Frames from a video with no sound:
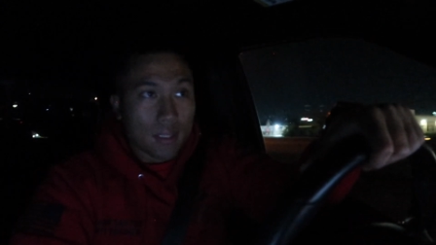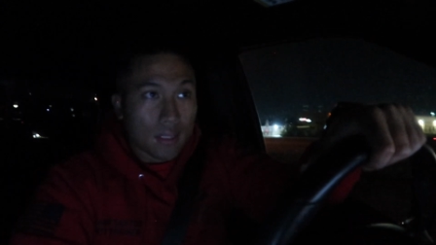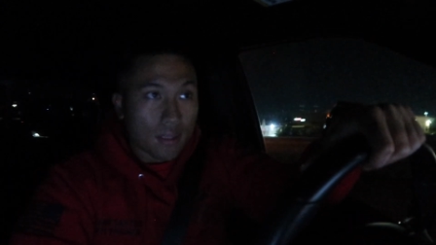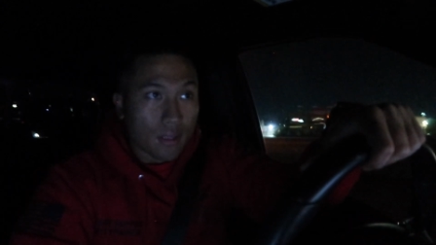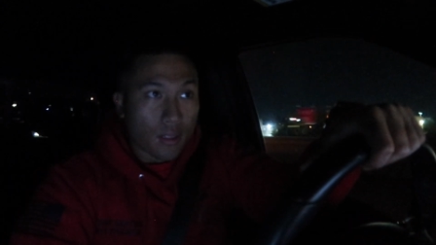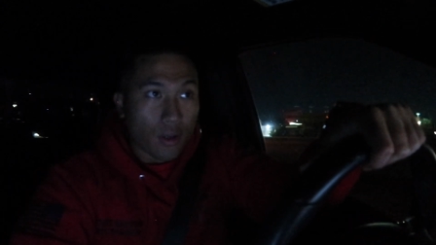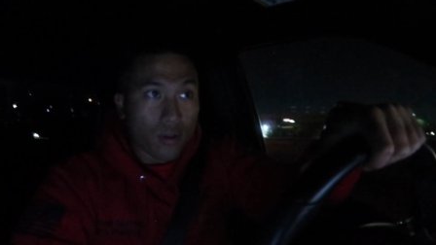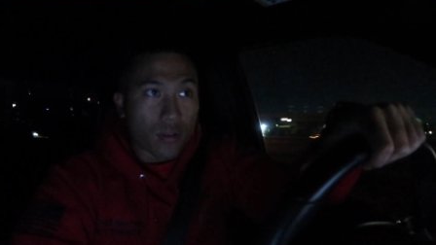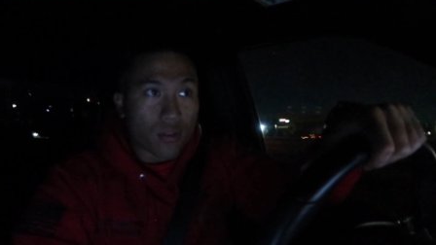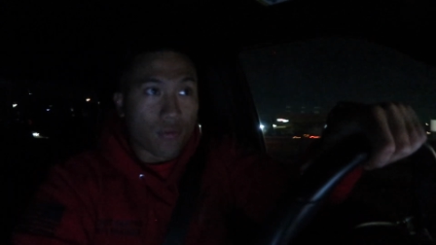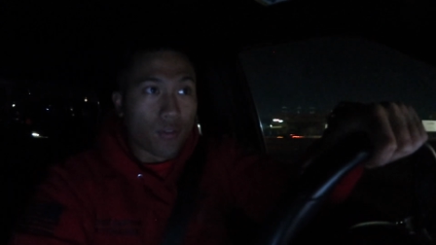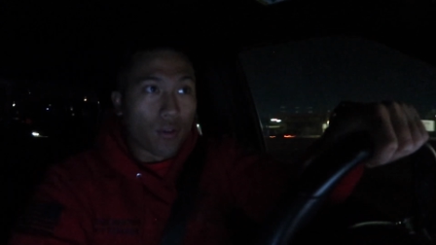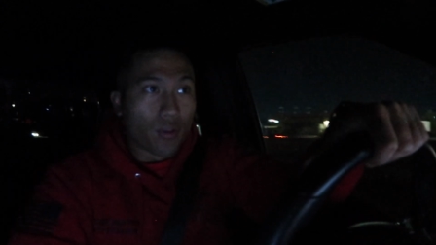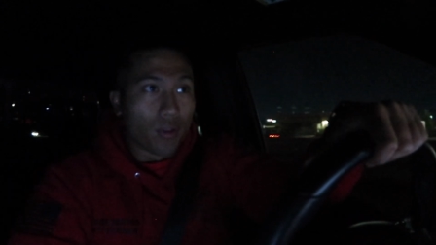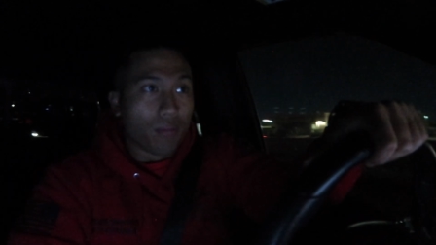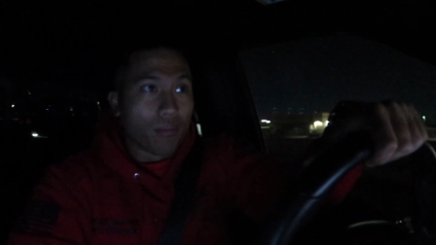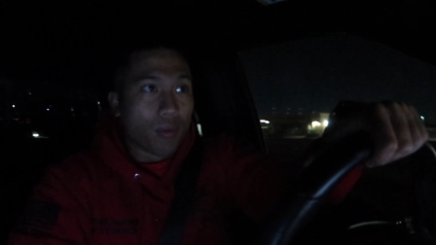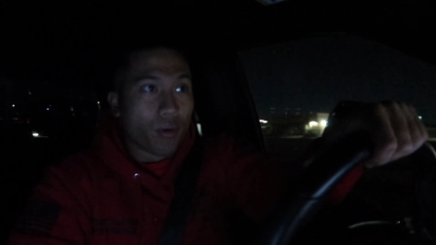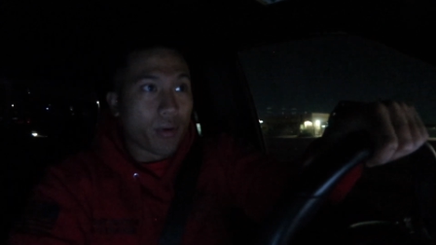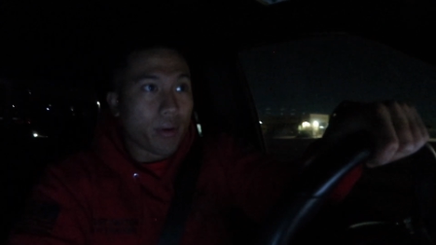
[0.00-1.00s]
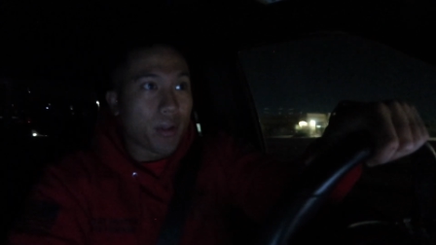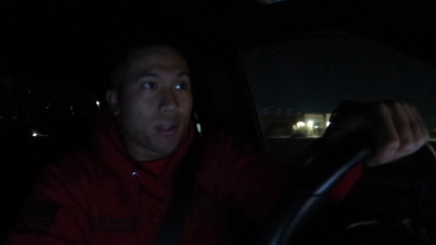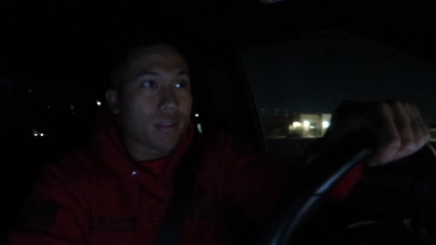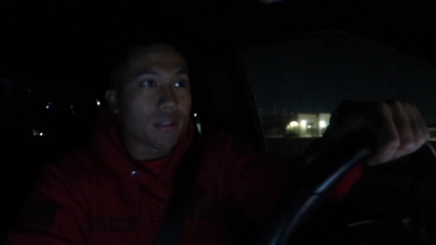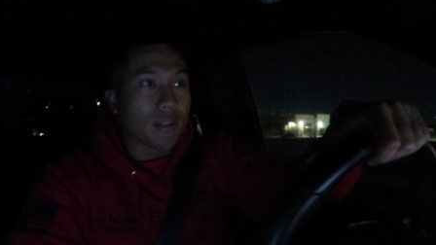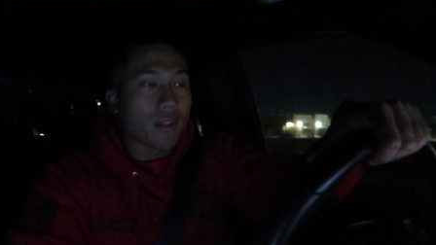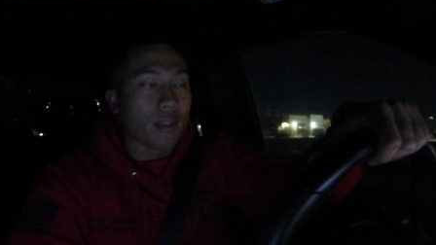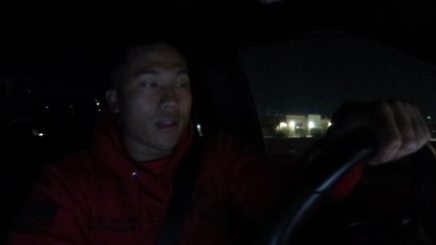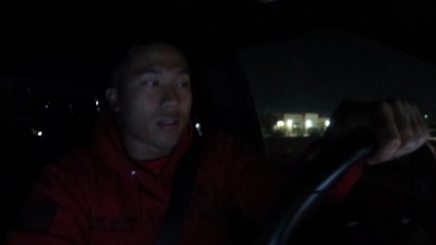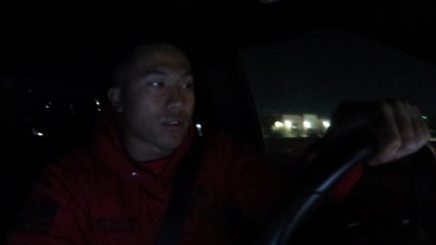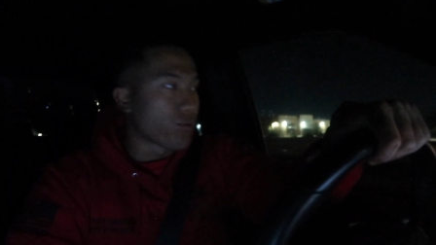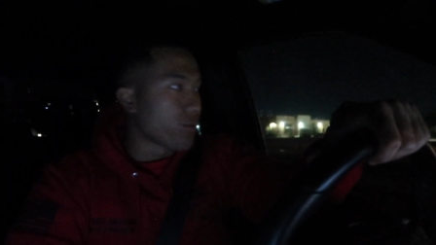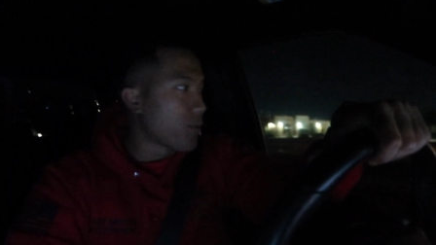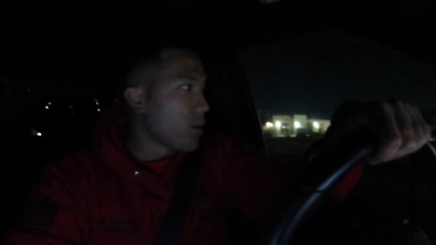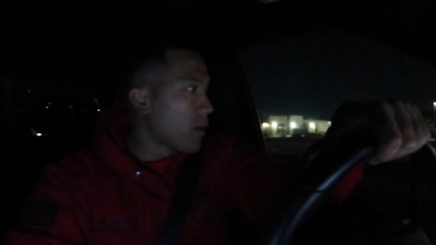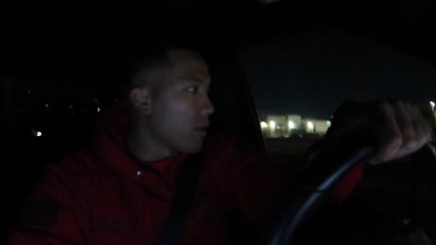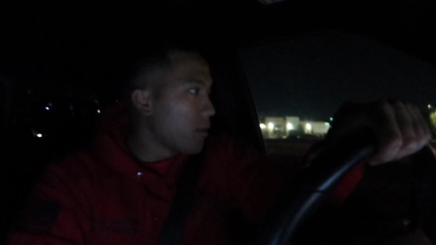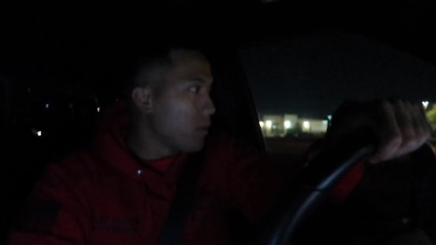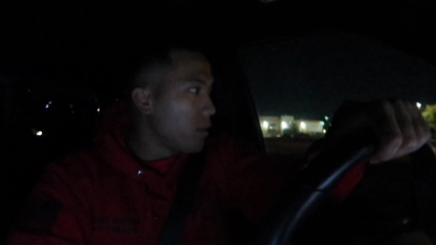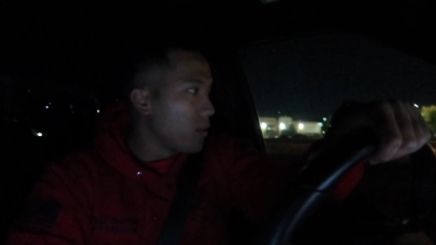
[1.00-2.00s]
notes for the mornings, things we
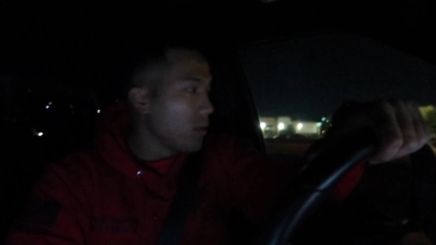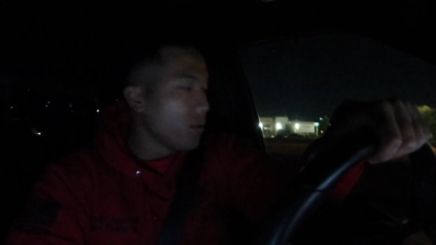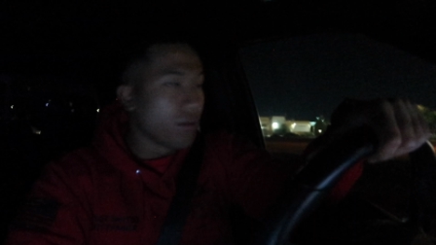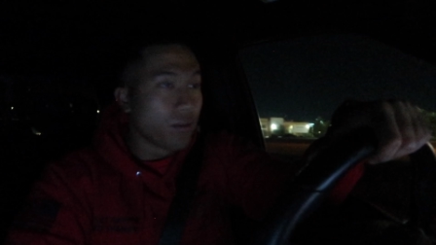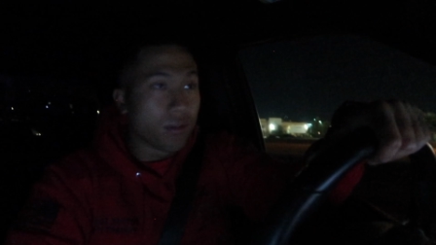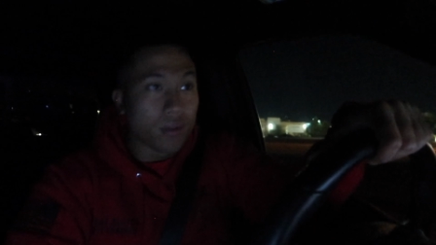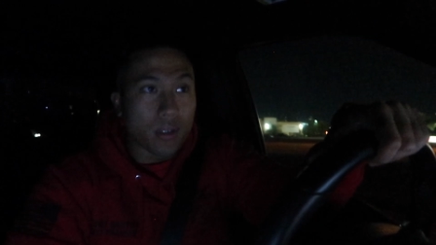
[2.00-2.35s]
got to do,